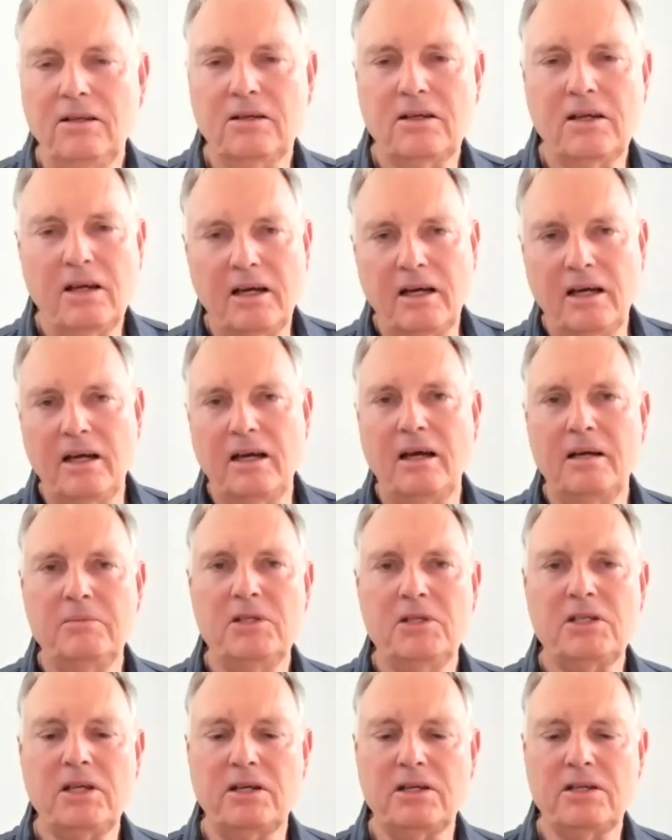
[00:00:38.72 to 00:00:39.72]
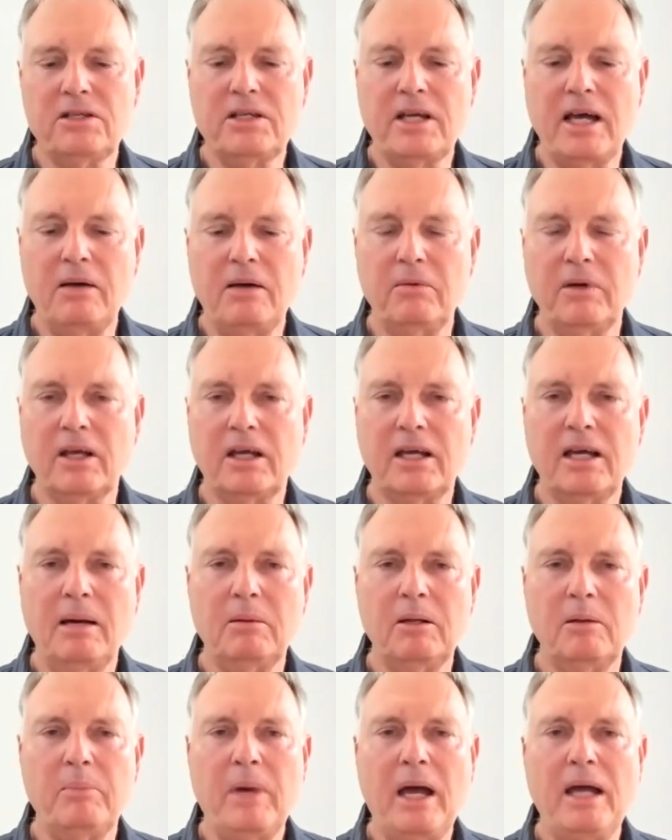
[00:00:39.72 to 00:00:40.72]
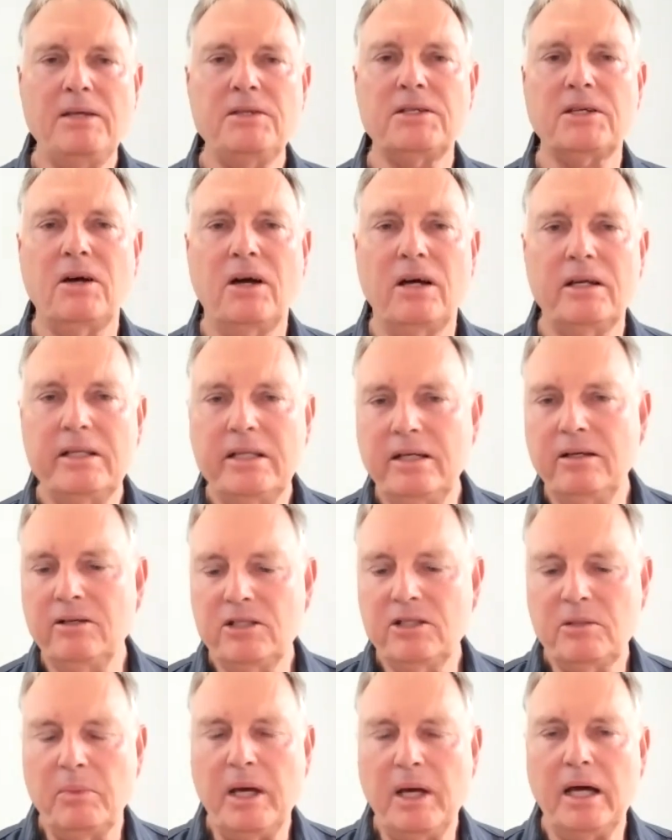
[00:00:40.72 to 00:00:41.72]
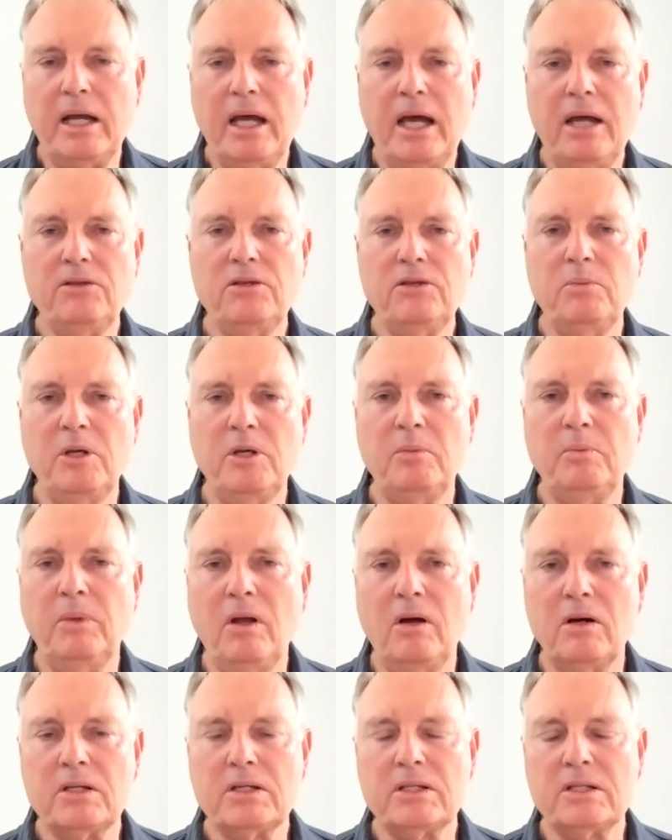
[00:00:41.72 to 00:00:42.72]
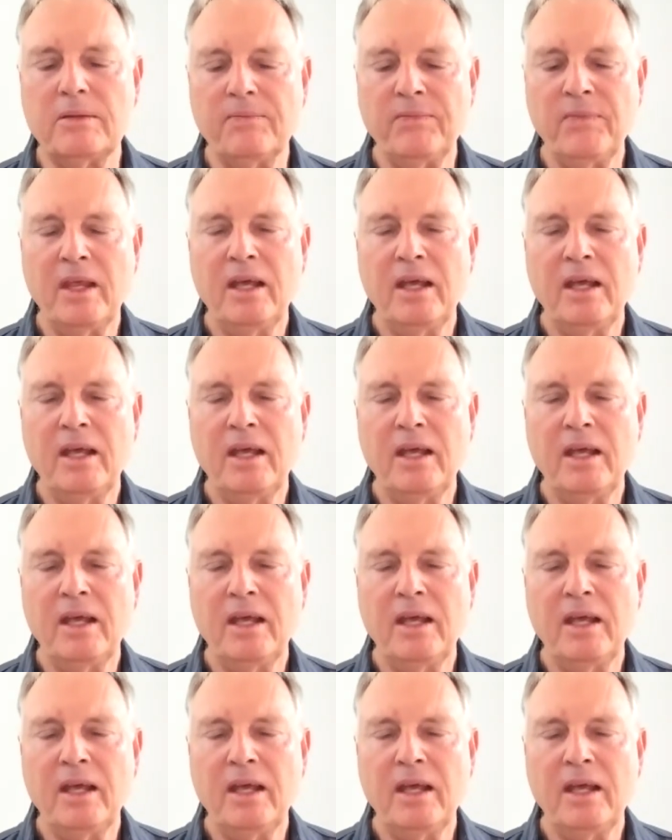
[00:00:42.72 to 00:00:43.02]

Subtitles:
look, I'm just going to start with a couple of basic ideas about attribute blocks.